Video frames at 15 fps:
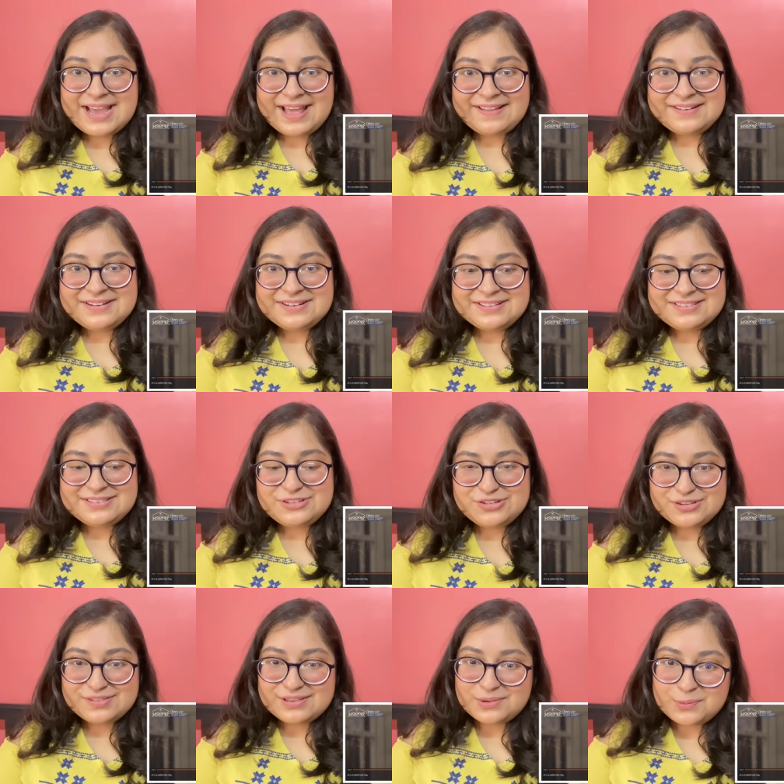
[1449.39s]
And
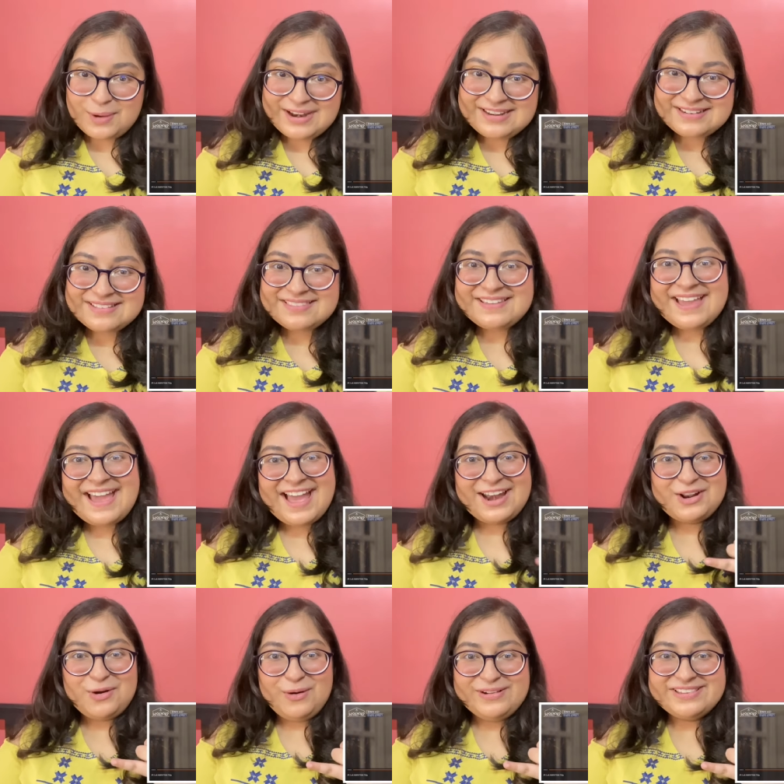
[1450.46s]
Junseong went in there
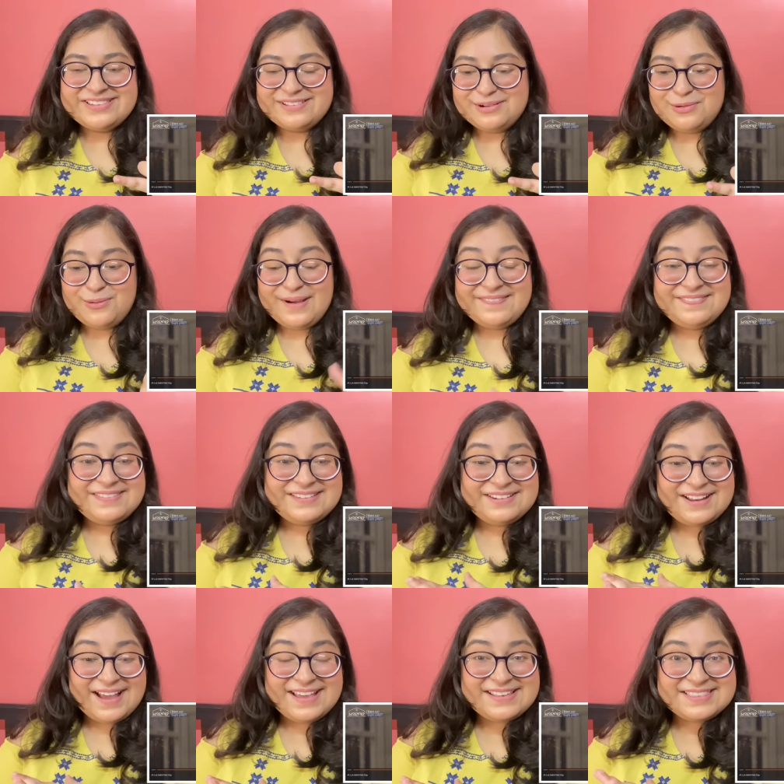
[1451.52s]
and called Seongho, and
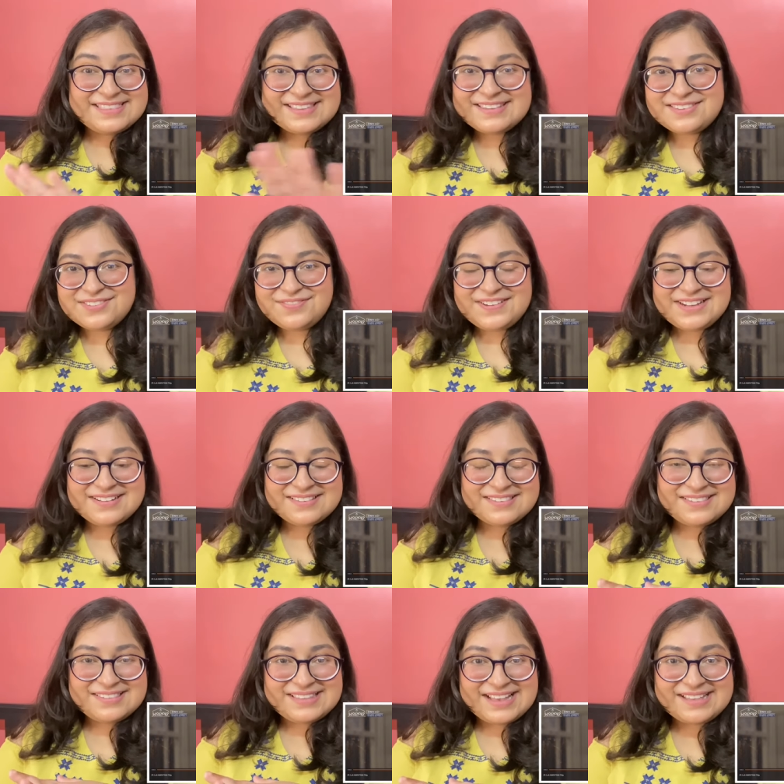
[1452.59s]
this feels
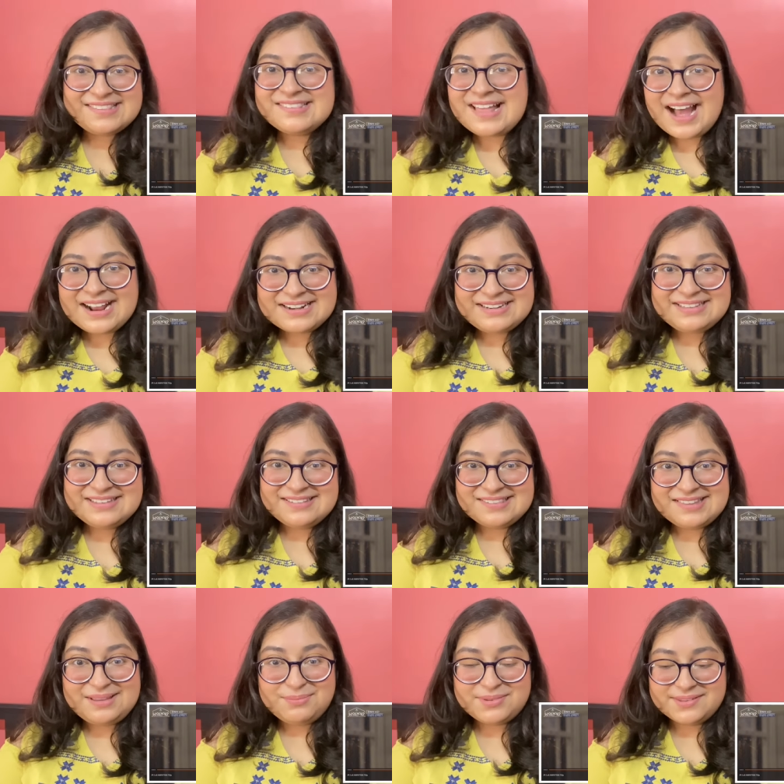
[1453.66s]
exactly the
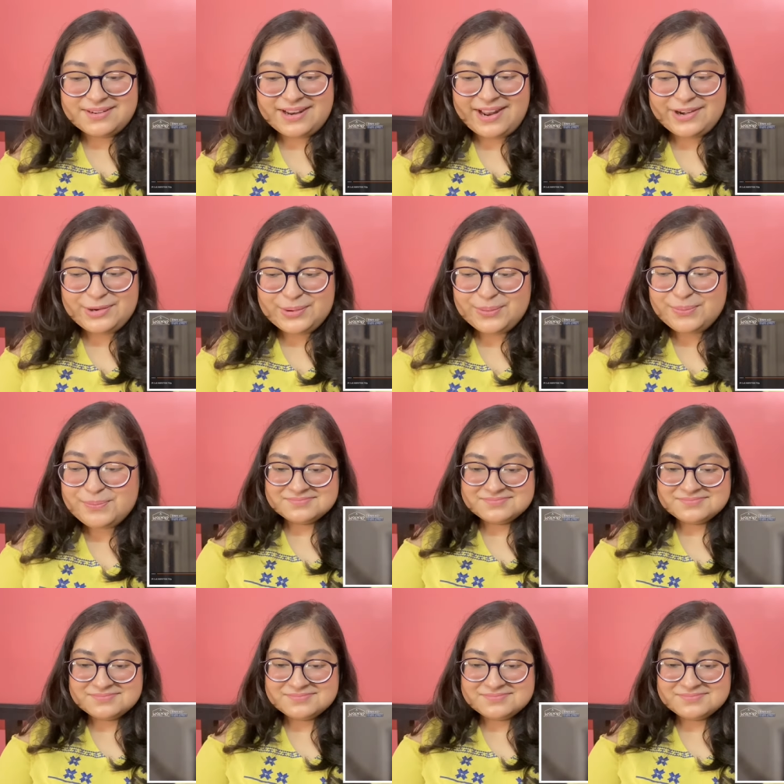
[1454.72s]
same scenario.